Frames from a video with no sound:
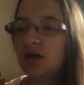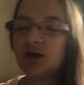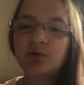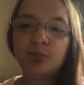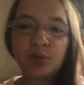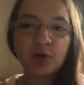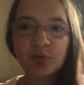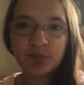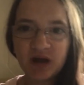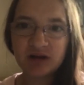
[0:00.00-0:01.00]
If
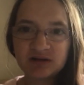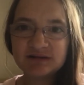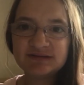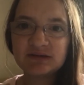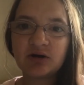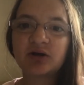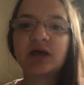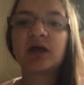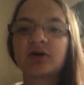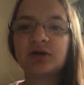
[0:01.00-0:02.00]
both parents are
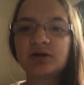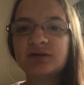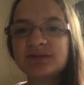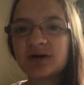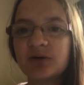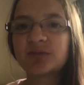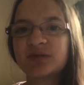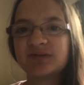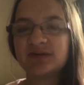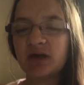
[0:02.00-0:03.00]
carriers of
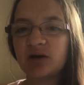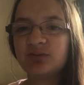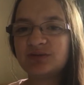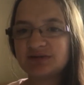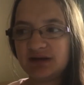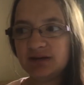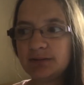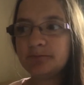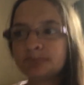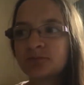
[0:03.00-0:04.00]
the CF gene,